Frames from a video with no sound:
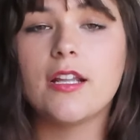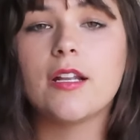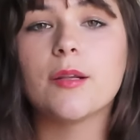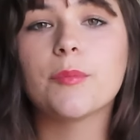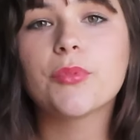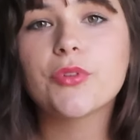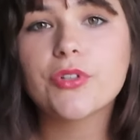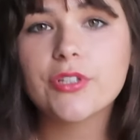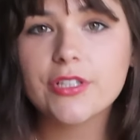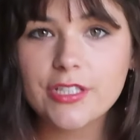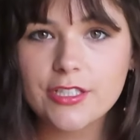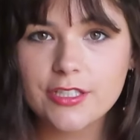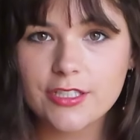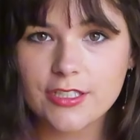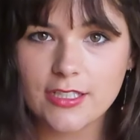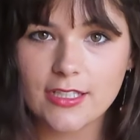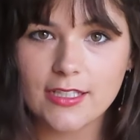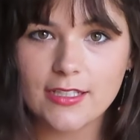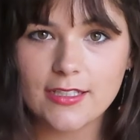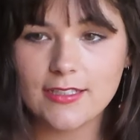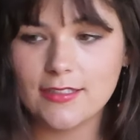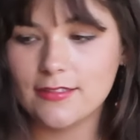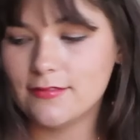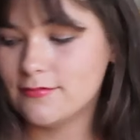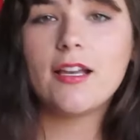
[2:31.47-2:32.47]
and
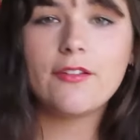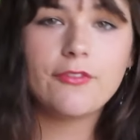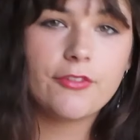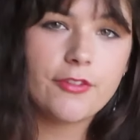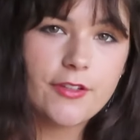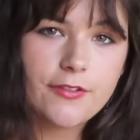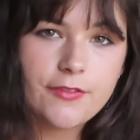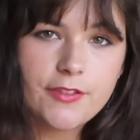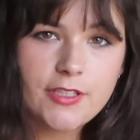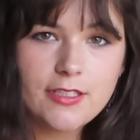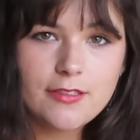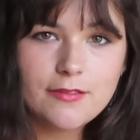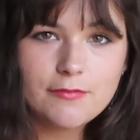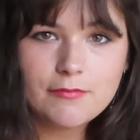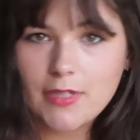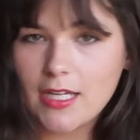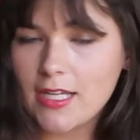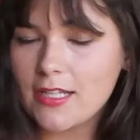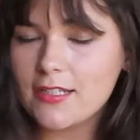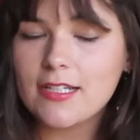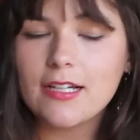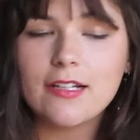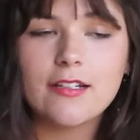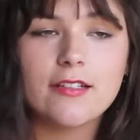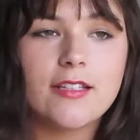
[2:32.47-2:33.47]
appreciate it. I've thrifted my
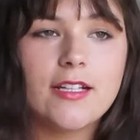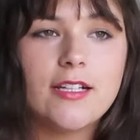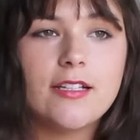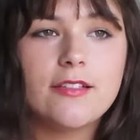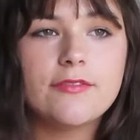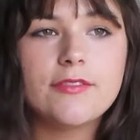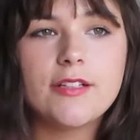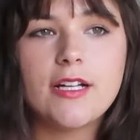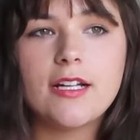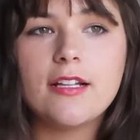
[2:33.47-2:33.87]
entire life.